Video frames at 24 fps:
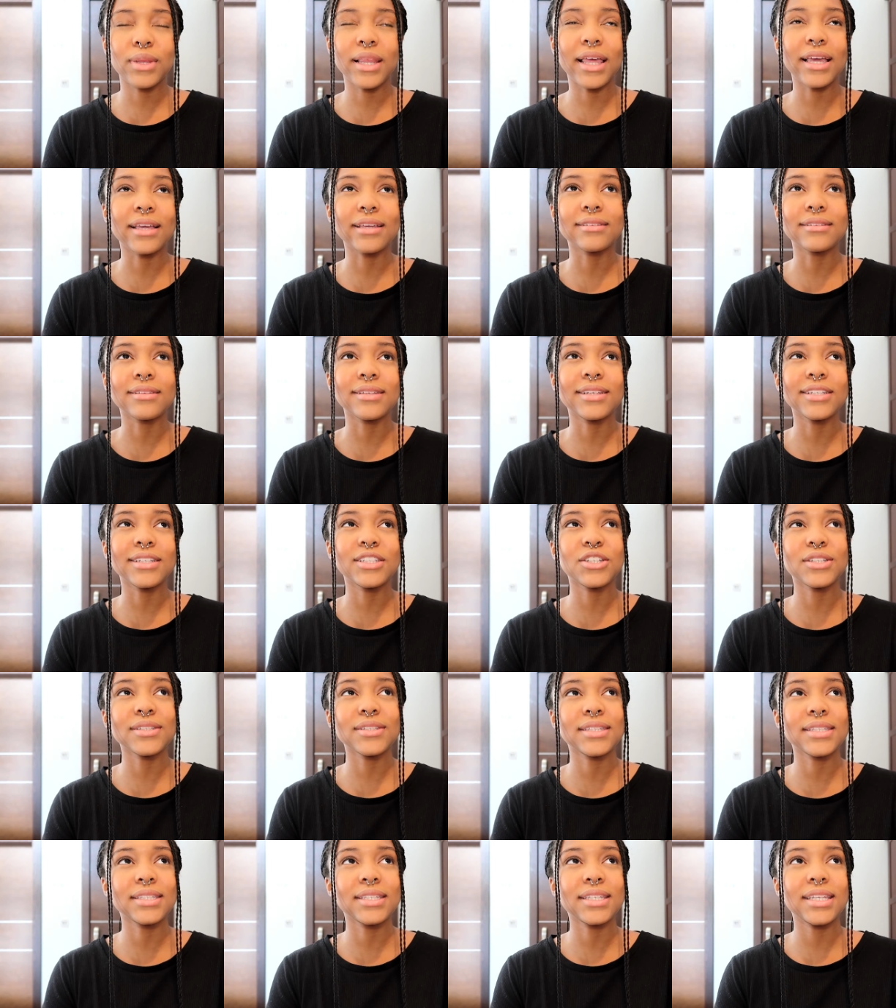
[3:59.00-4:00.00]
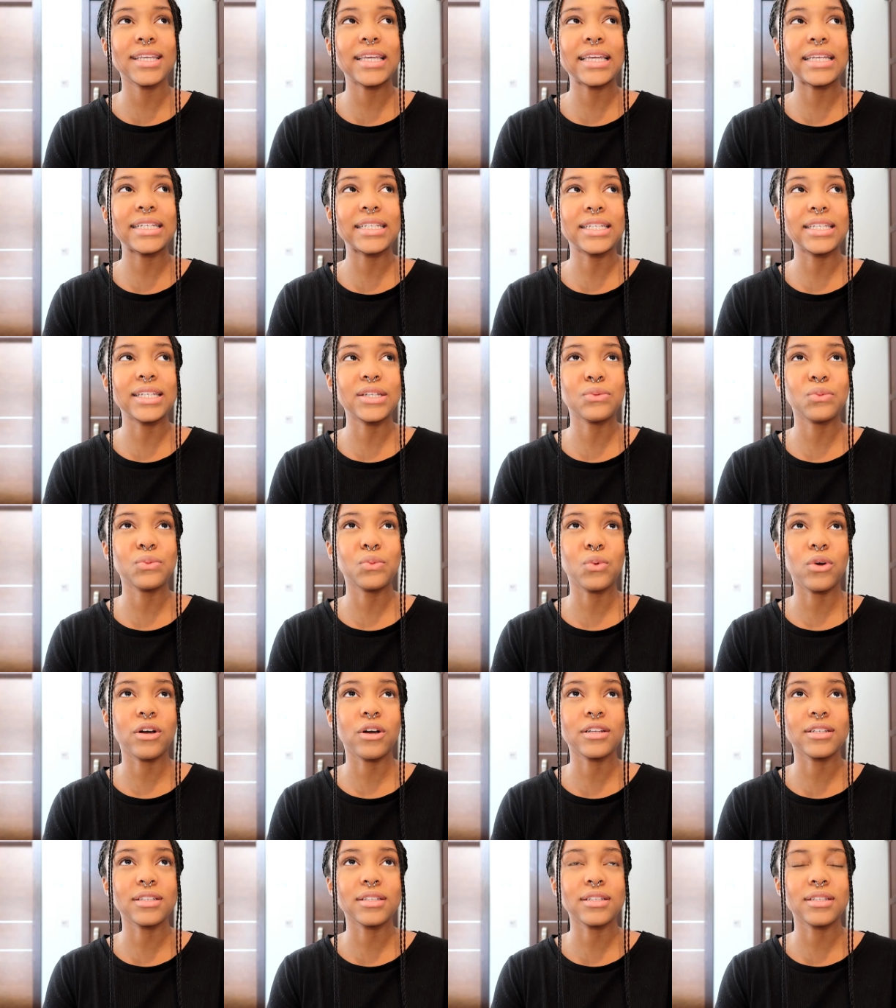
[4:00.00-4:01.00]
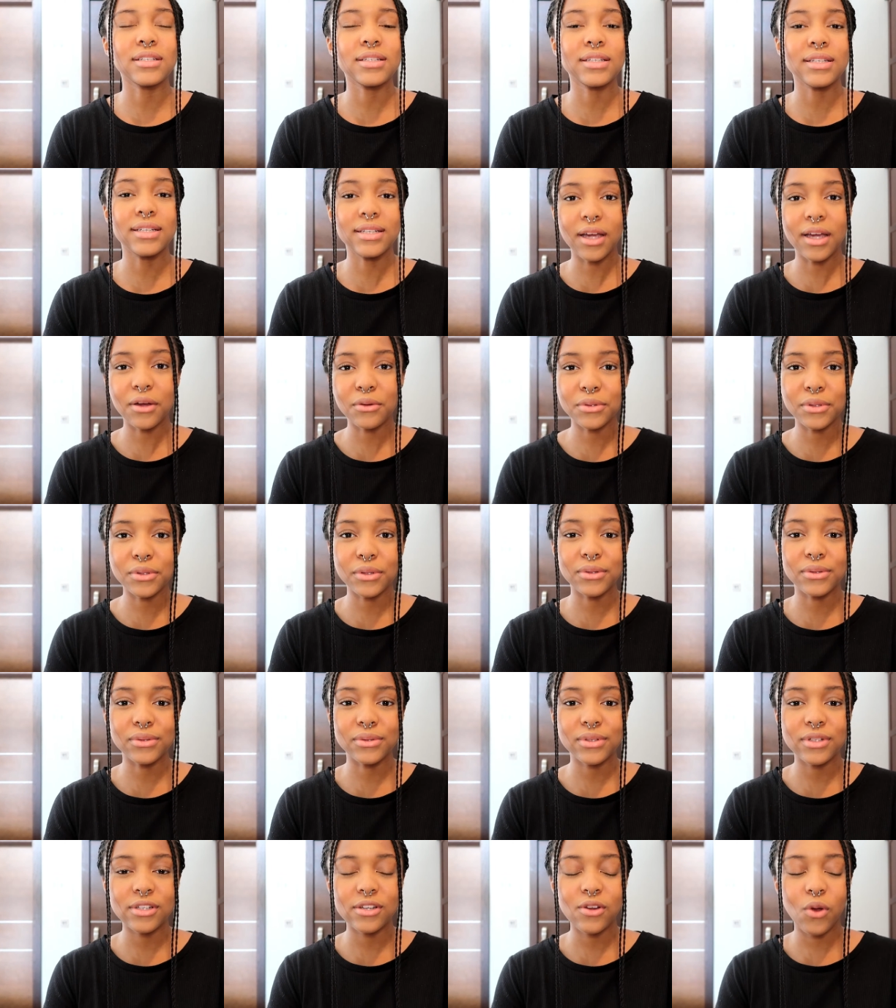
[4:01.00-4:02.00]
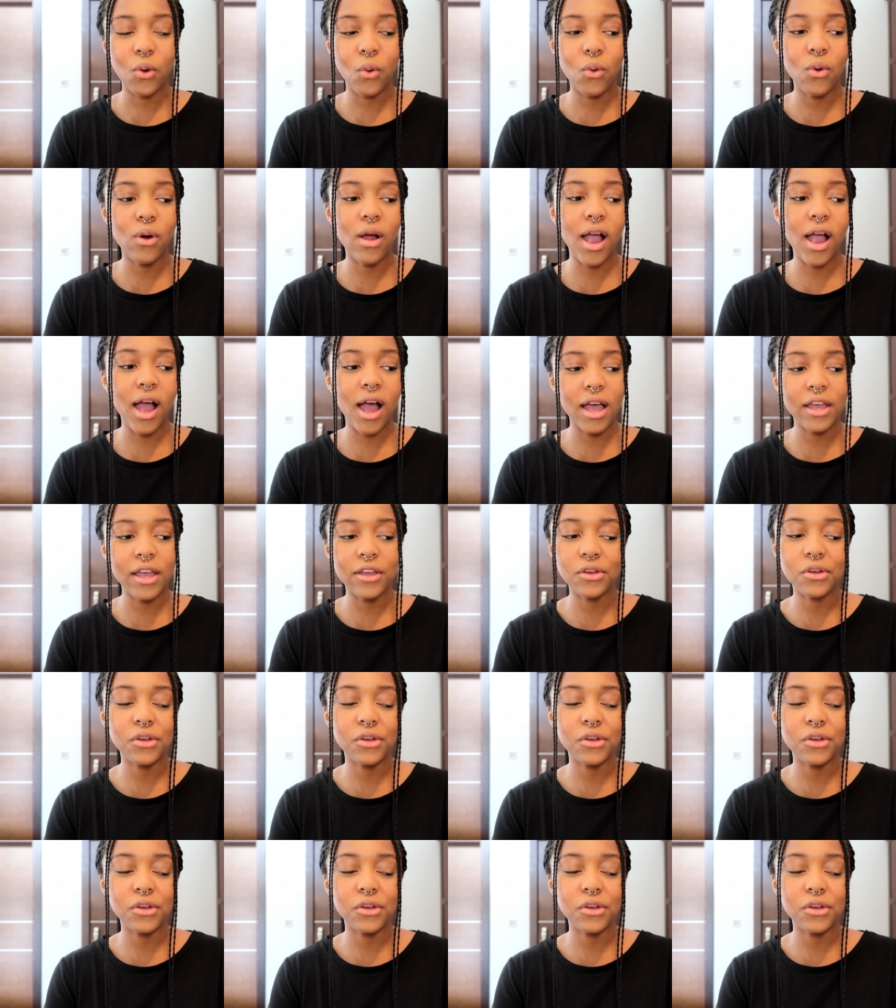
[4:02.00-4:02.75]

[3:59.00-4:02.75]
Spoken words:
like, it didn't want to download, or I